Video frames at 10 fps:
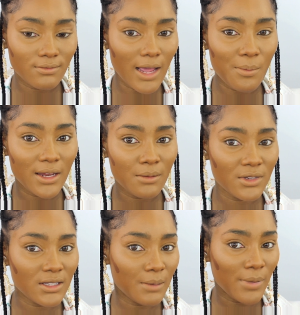I made a
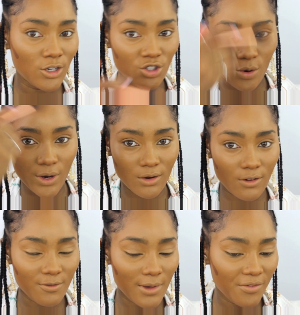mistake by drawing all
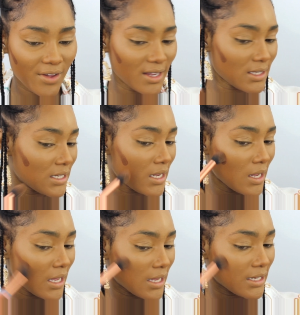over my face,
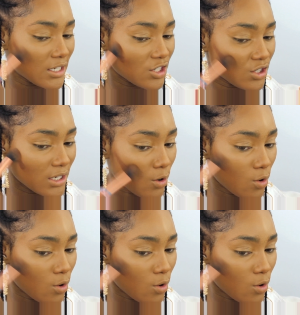and then they're